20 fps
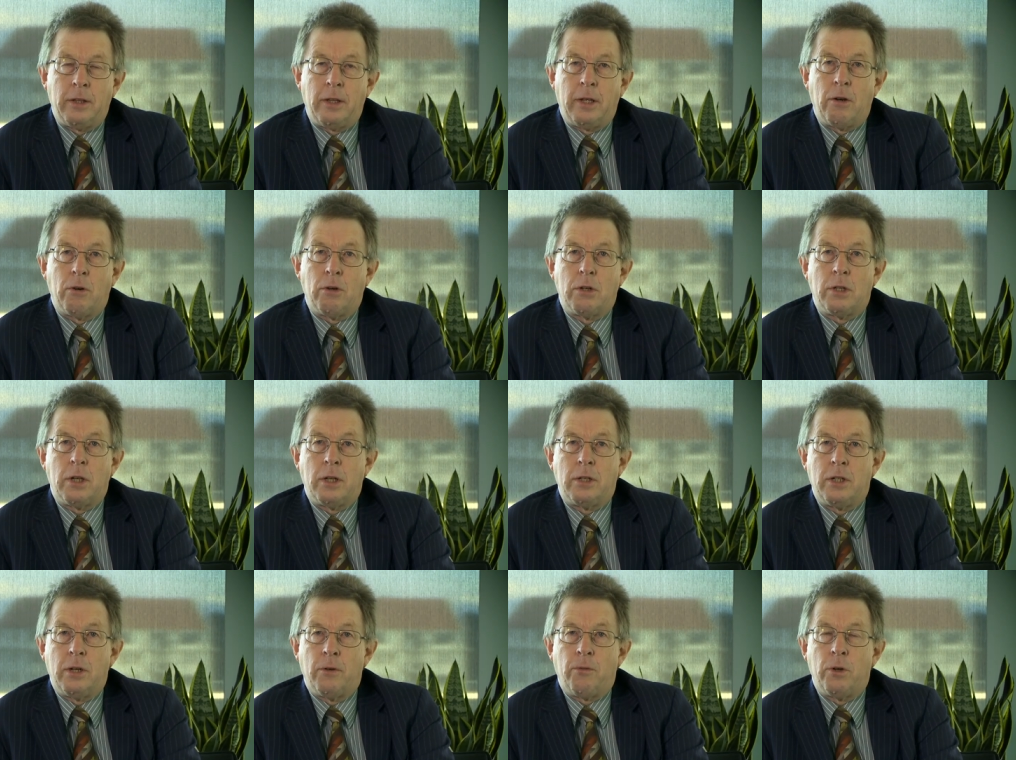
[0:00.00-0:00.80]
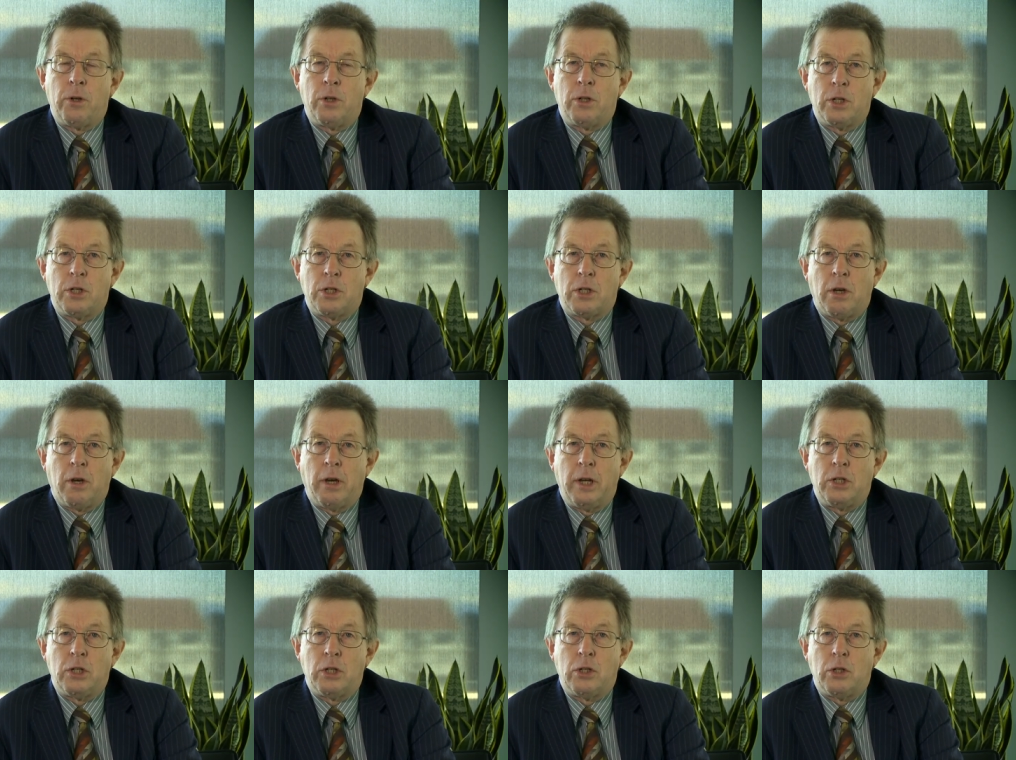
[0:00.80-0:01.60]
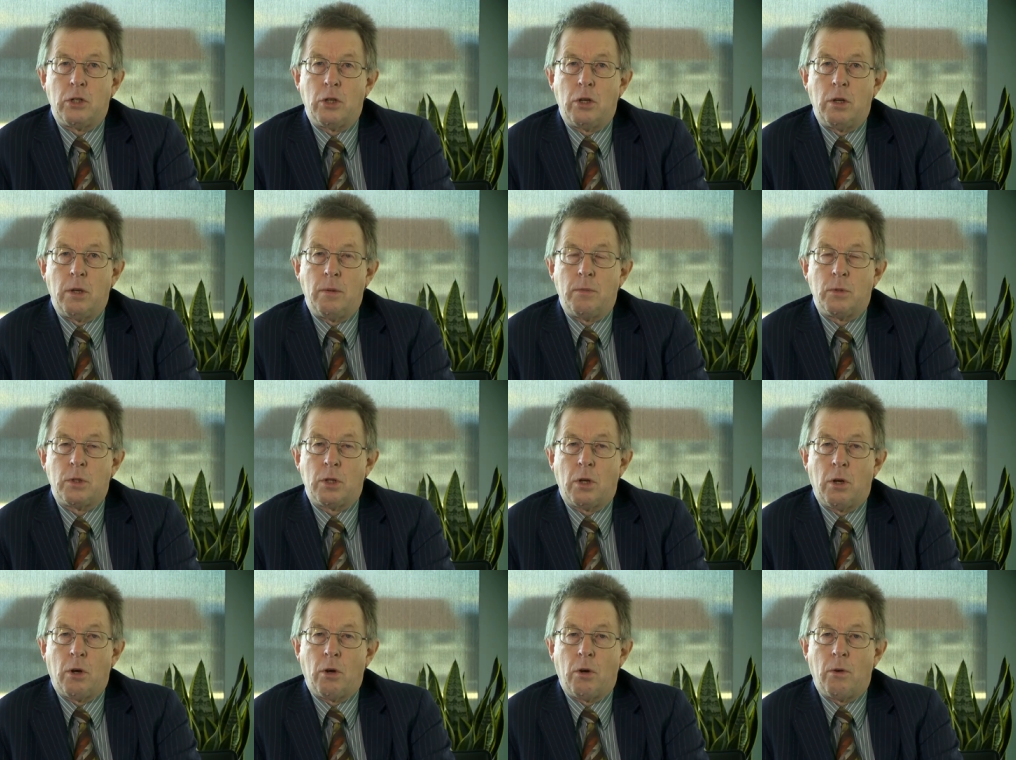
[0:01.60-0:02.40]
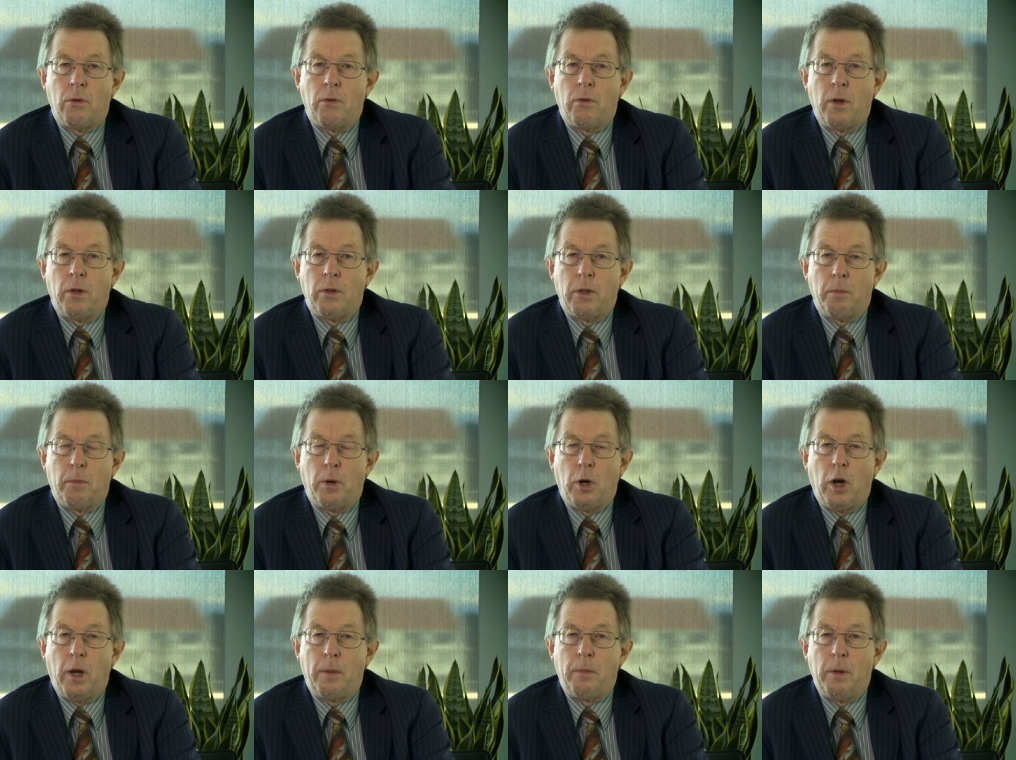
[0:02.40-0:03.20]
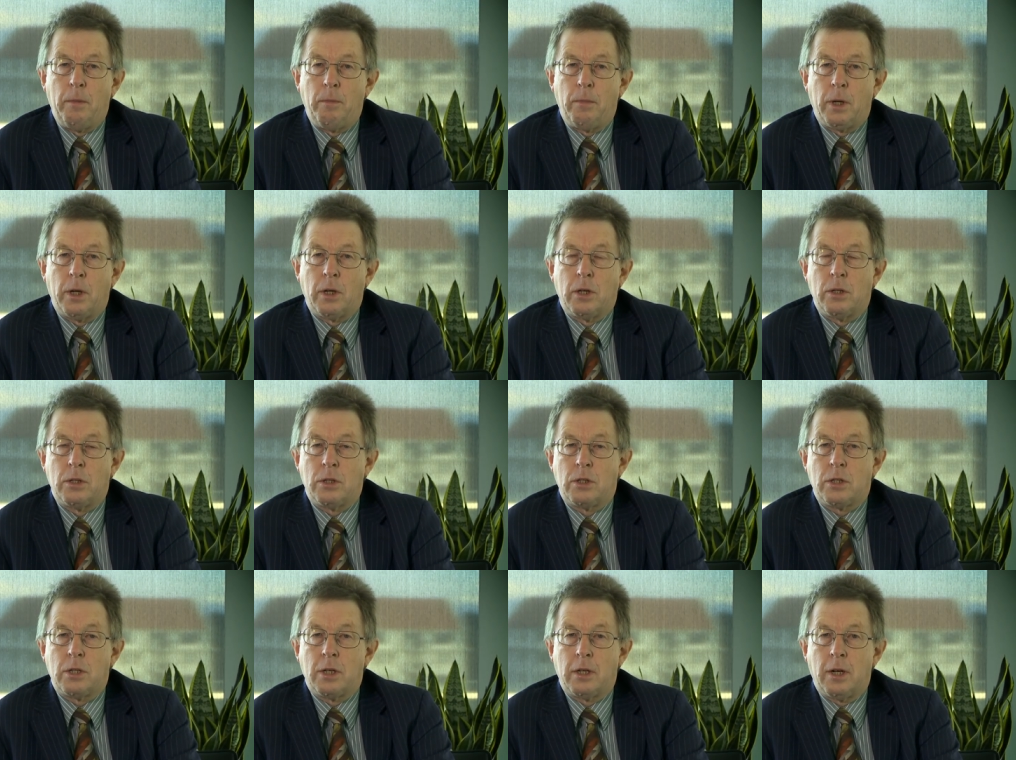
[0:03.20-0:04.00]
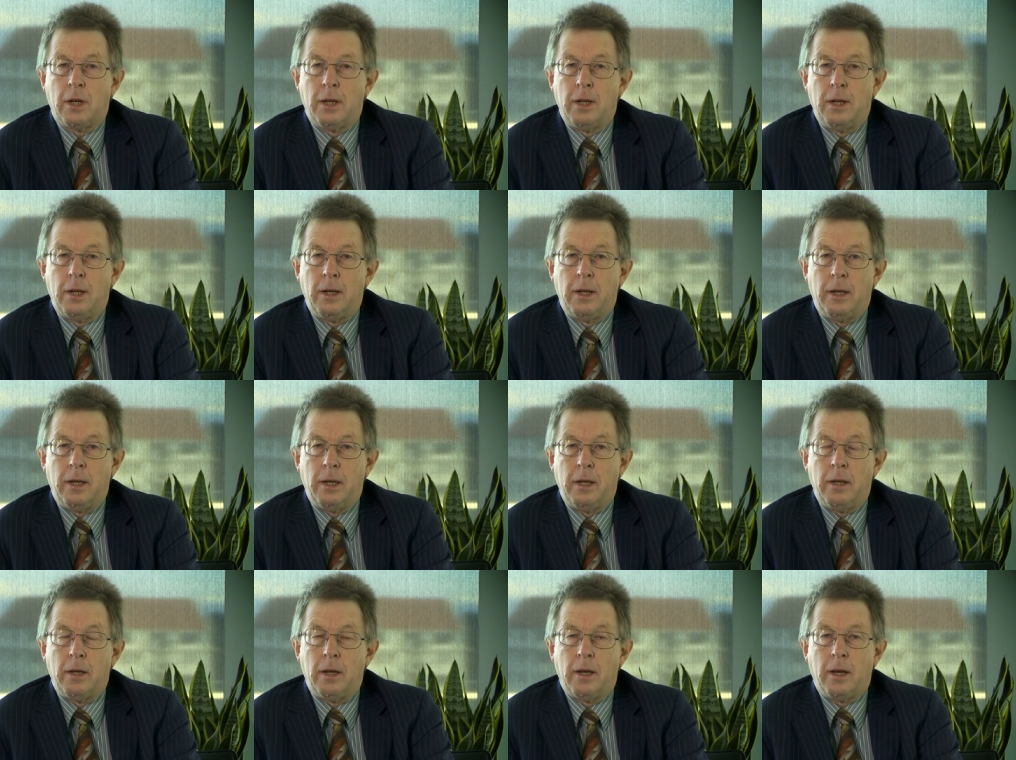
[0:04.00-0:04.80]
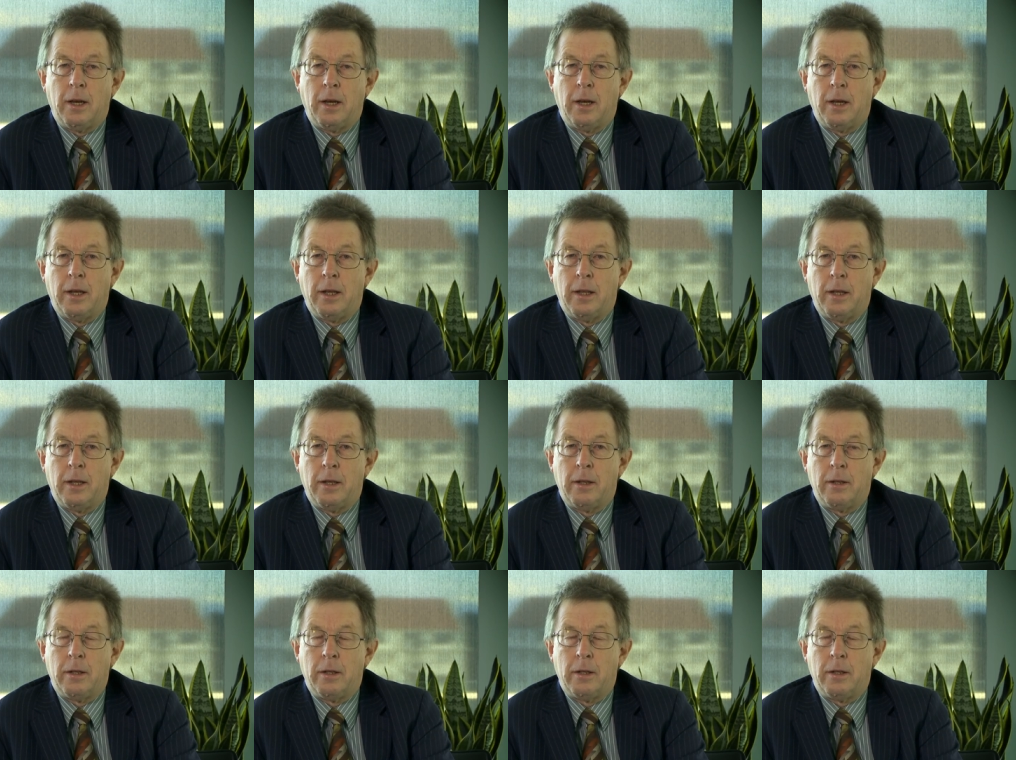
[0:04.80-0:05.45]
There is different designs in terms of the piping, because clearly uh,